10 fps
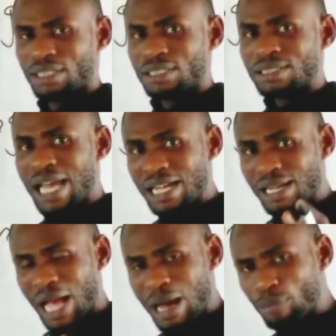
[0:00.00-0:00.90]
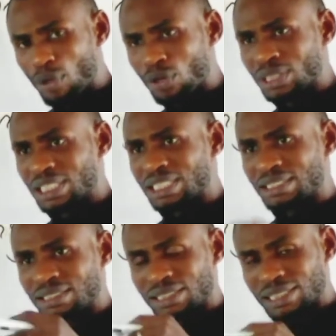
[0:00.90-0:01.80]
That
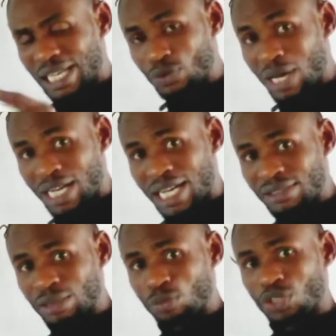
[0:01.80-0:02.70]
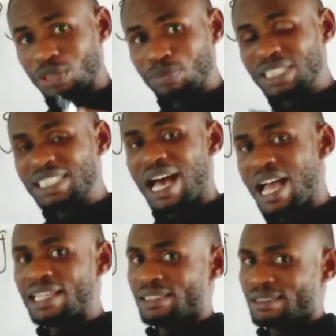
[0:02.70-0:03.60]
carbon that you are counting must be the
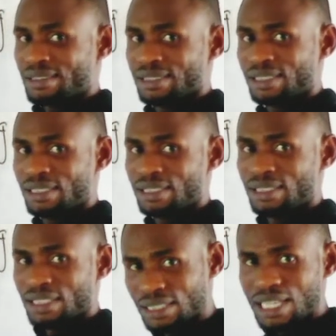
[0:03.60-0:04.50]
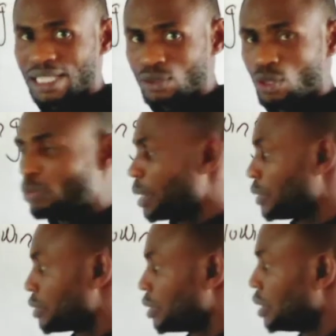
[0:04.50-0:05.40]
highest in that
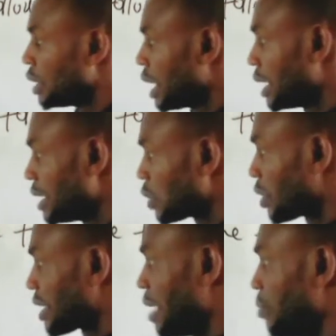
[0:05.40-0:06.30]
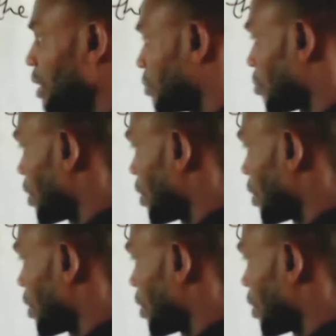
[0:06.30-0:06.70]
compound. Now this is what I mean.